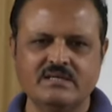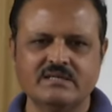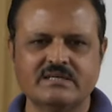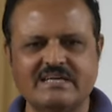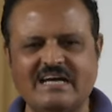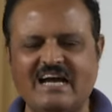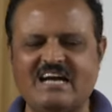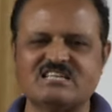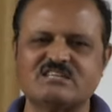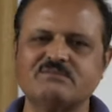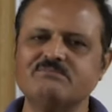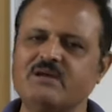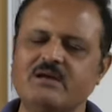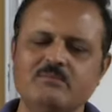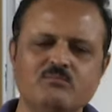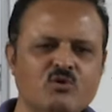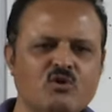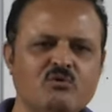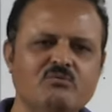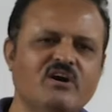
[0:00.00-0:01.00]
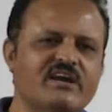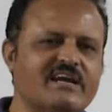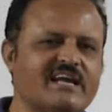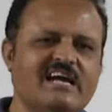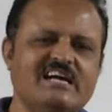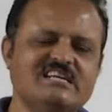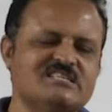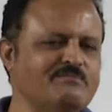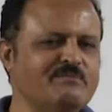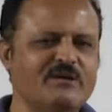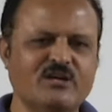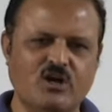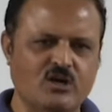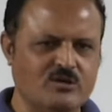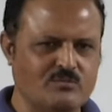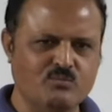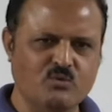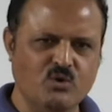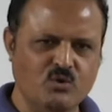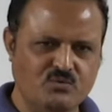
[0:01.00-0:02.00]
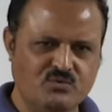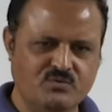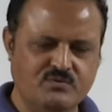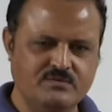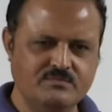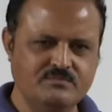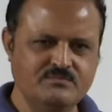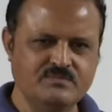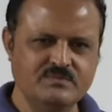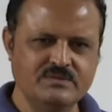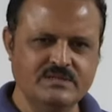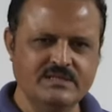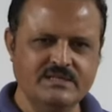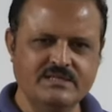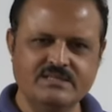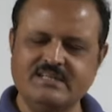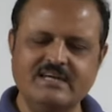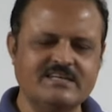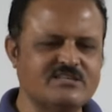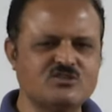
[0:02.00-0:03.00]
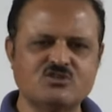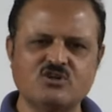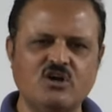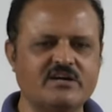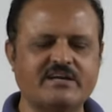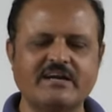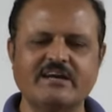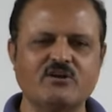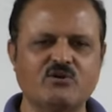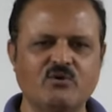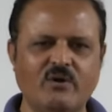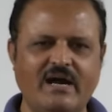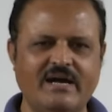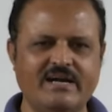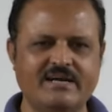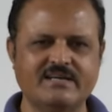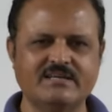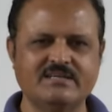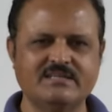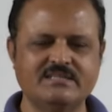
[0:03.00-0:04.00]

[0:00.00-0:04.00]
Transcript: Cash may move or cash may not move, that is not required.